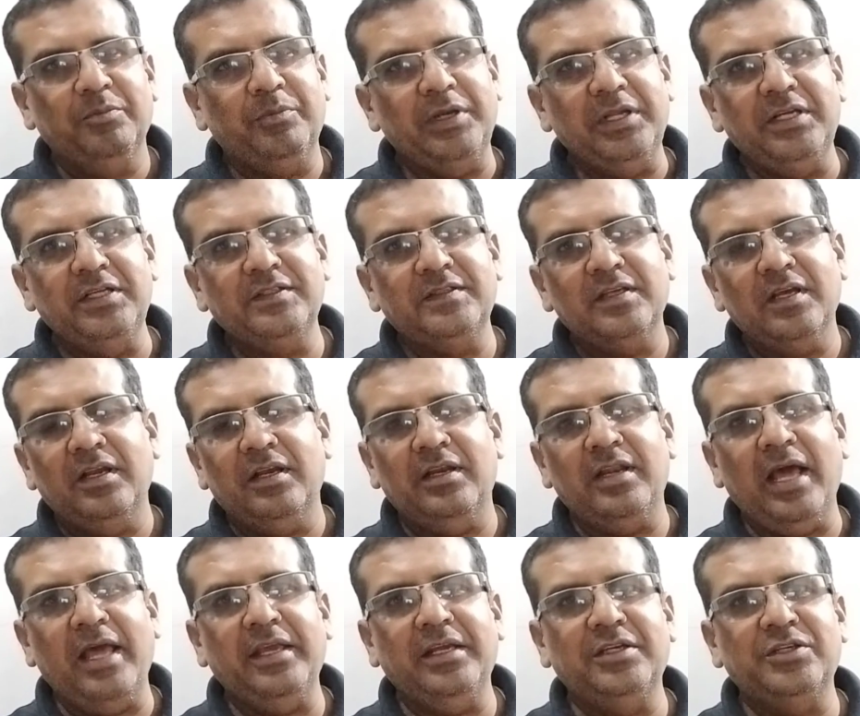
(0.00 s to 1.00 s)
Please
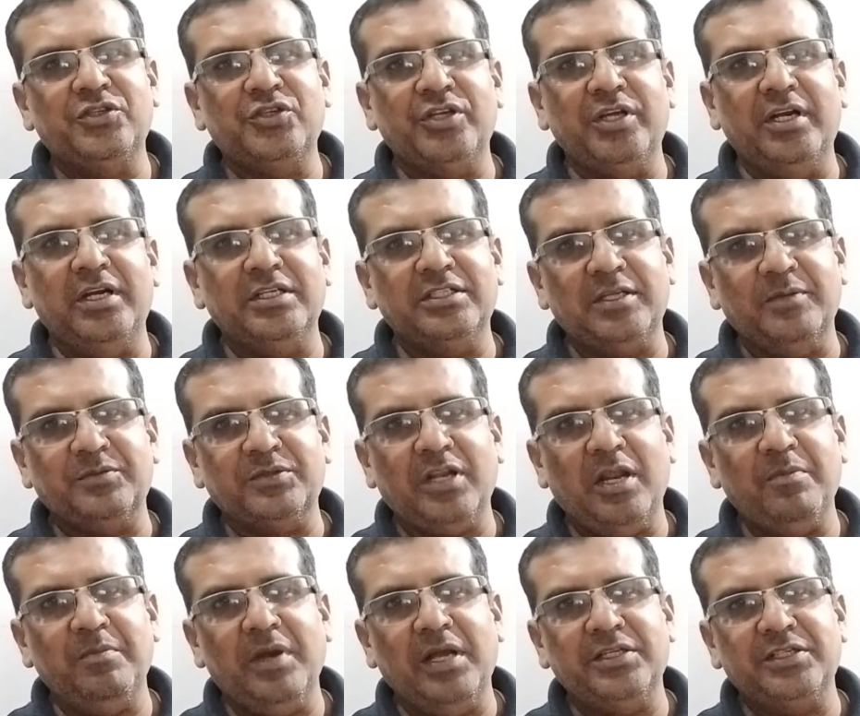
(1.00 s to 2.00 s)
like, share and
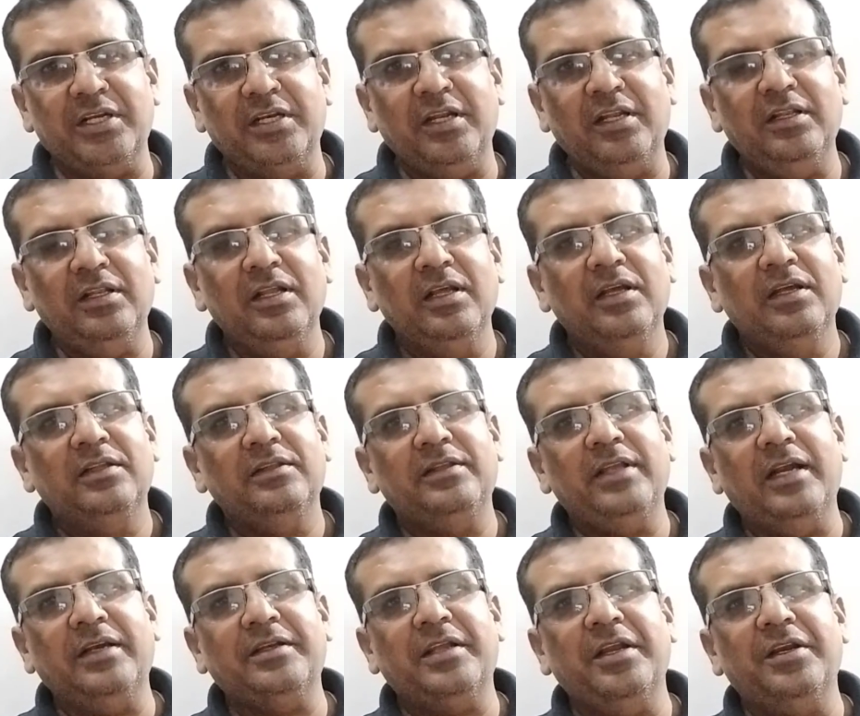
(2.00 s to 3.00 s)
subscribe my channel.
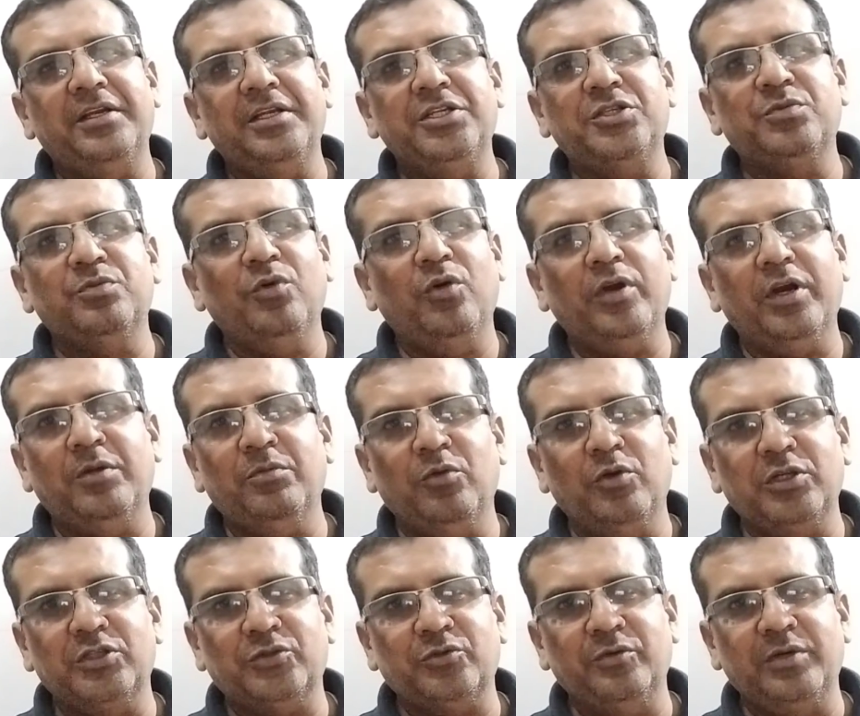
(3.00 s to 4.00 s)
That can reach more and
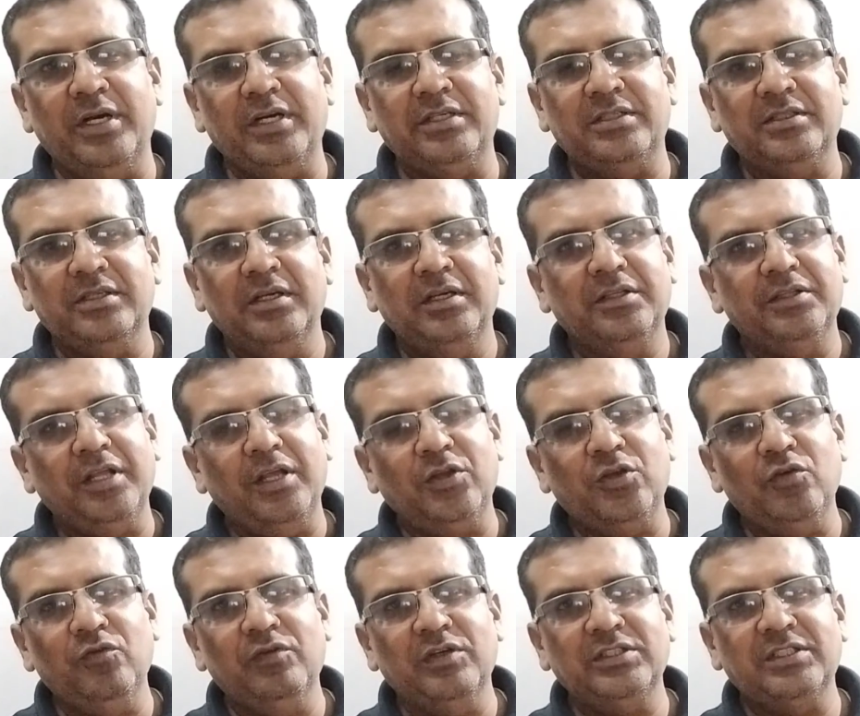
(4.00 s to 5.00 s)
more students. Thank
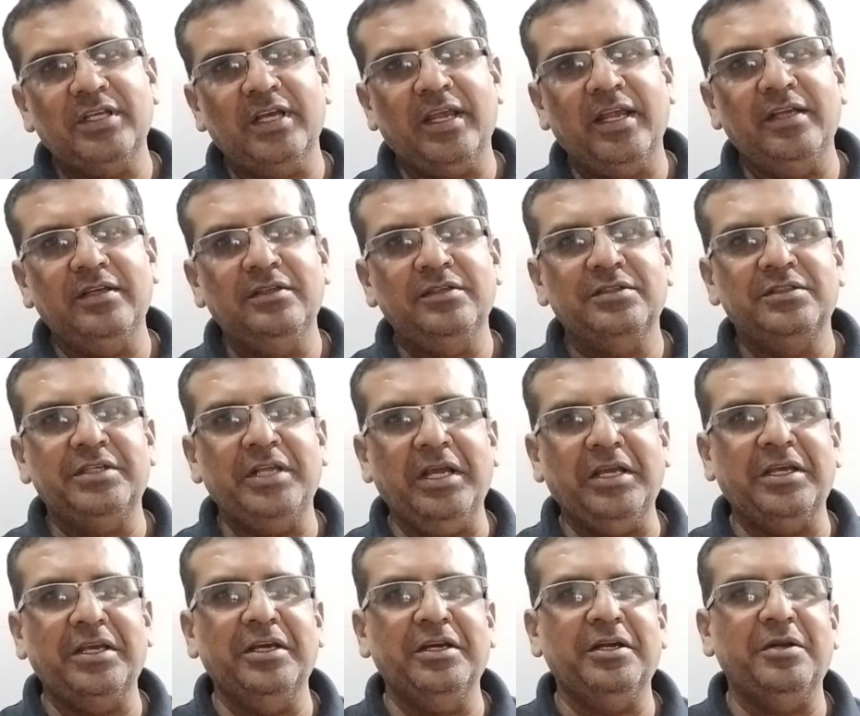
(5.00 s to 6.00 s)
you once again.
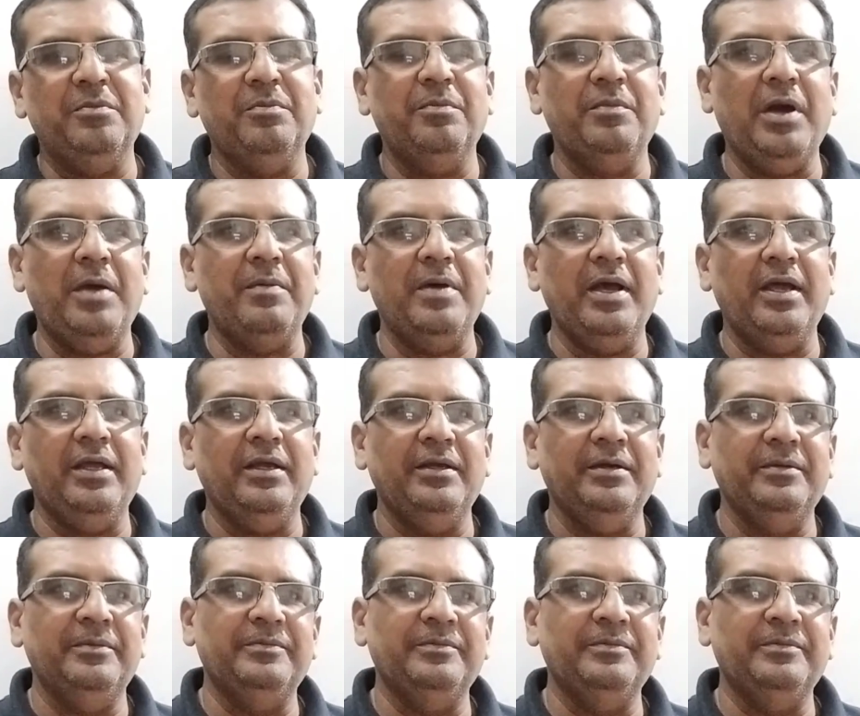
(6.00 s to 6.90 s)
Take care. Bye-bye.